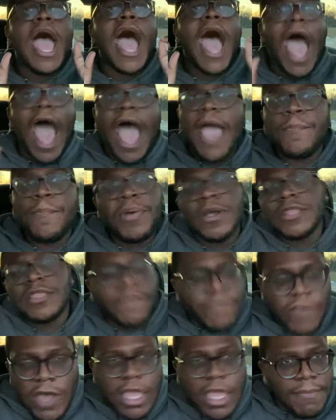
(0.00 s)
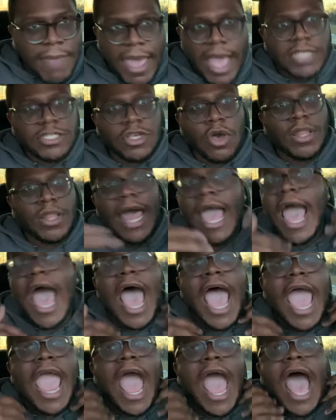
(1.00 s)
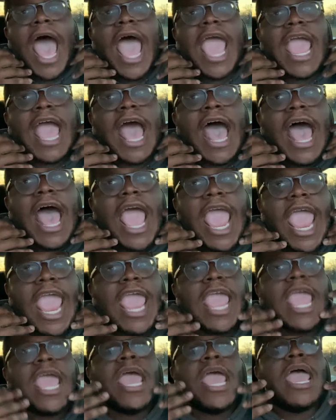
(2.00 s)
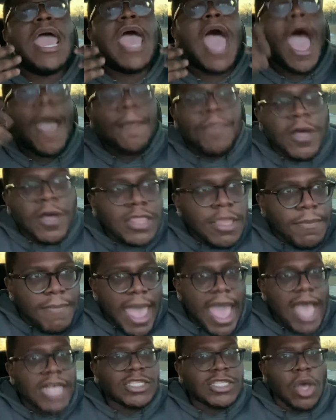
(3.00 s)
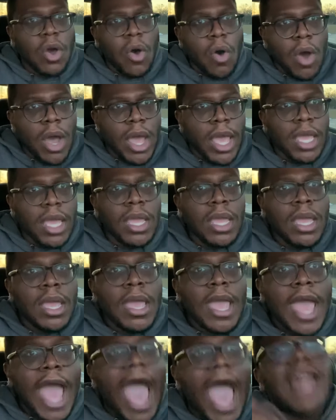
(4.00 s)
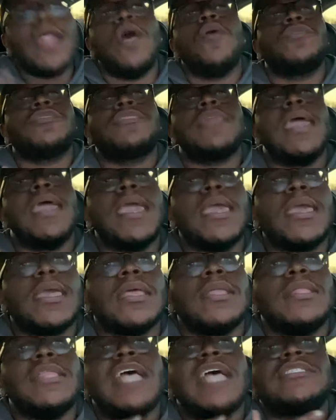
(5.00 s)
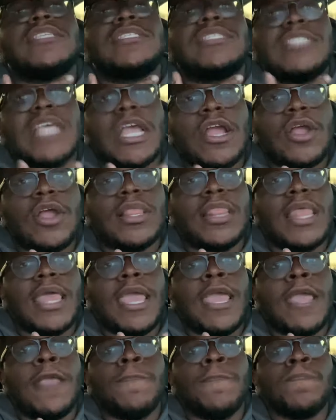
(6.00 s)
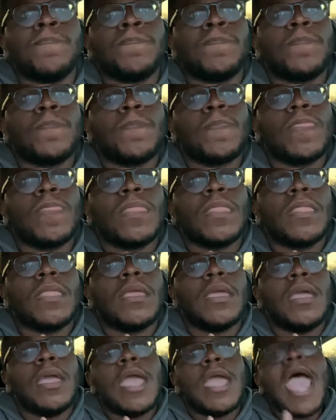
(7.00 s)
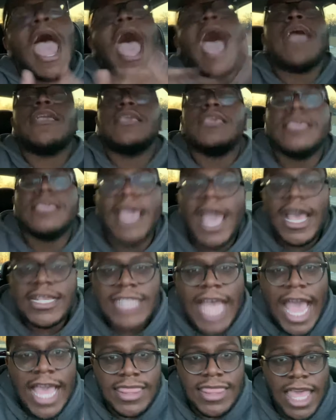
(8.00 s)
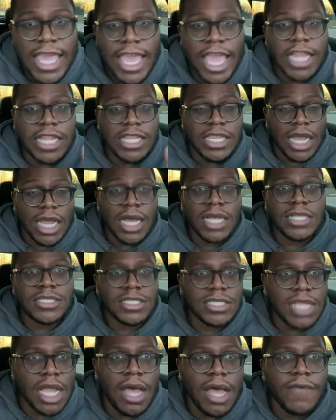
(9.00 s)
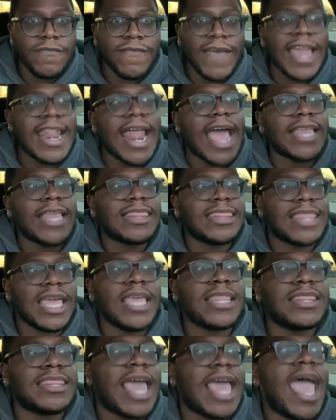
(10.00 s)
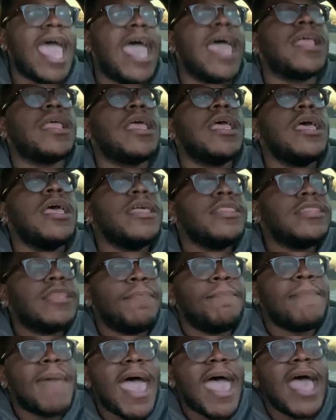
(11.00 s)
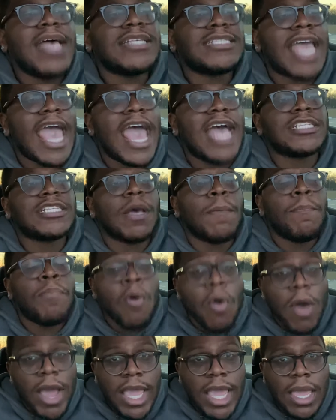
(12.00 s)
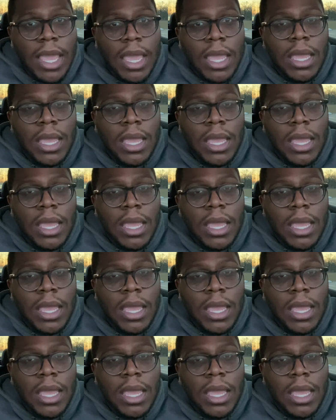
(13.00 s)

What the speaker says: I put the fucking mask on. Like, I put the mask on. I don't think necessarily, yes, I think it does stuff, and I think that the mask has a point,